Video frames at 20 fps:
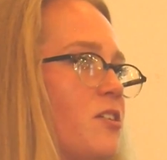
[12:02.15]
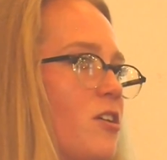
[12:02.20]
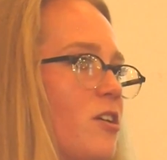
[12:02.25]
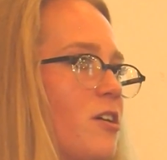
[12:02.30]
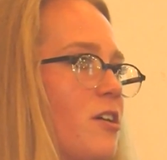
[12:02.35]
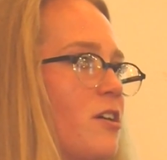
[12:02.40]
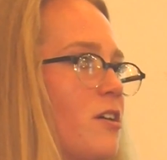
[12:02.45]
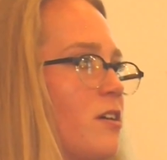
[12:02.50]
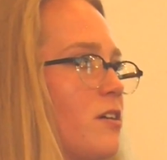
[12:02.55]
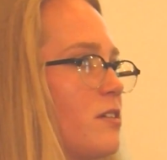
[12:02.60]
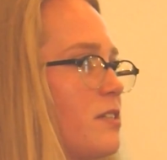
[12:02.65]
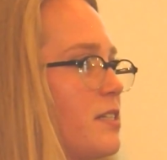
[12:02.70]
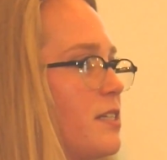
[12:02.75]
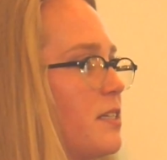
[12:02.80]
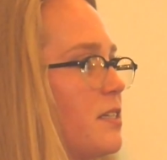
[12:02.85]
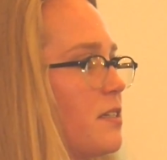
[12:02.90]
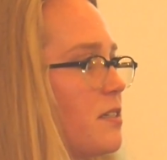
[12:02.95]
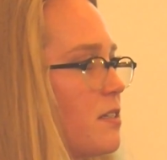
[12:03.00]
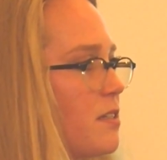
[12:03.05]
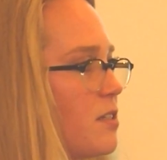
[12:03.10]
are
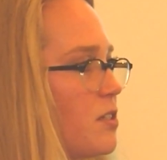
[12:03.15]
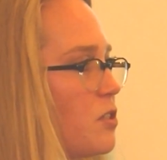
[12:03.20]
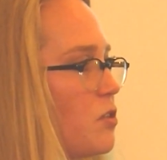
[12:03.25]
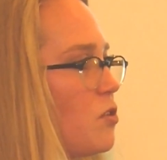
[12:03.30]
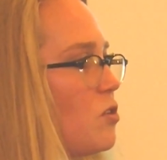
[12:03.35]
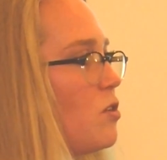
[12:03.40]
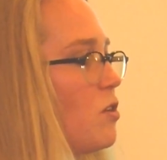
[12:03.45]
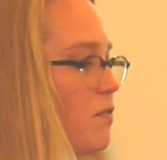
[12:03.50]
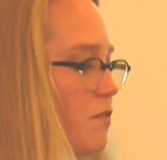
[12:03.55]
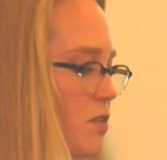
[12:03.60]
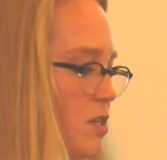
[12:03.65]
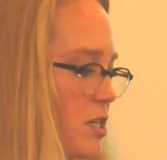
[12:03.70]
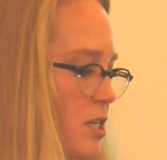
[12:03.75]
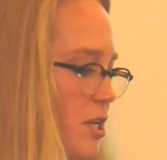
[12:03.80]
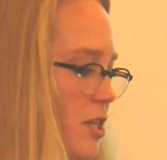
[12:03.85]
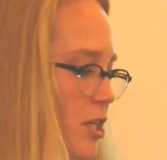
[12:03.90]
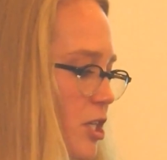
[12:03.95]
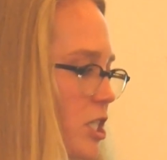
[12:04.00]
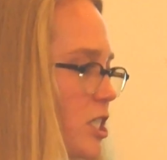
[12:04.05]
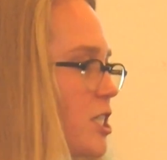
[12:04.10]
citizens of
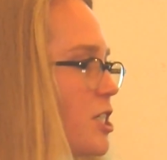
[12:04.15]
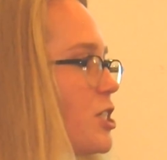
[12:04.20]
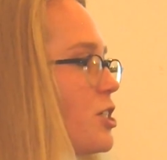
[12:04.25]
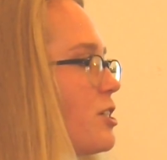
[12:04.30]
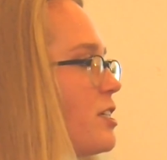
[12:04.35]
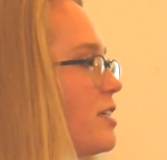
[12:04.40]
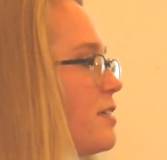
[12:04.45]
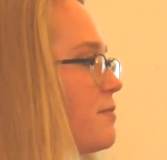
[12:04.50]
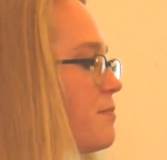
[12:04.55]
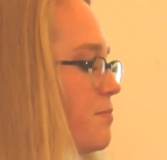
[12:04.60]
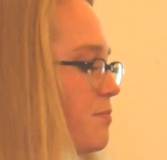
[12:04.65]
another country.